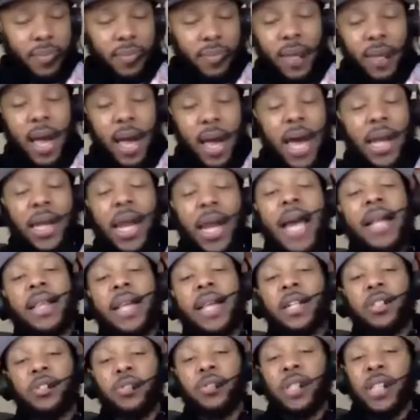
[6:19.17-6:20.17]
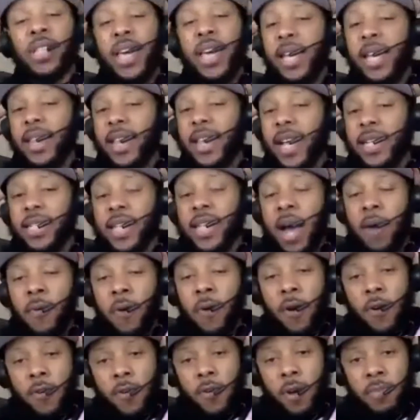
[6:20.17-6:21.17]
I like that you said that,
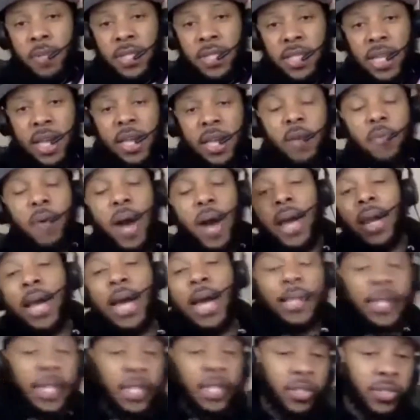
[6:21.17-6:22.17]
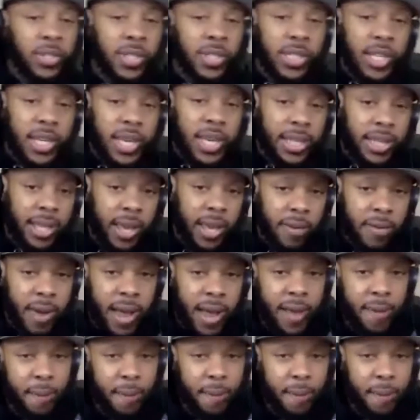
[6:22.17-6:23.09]
Tyrone. I'm gonna tell you why I like that you said that, right?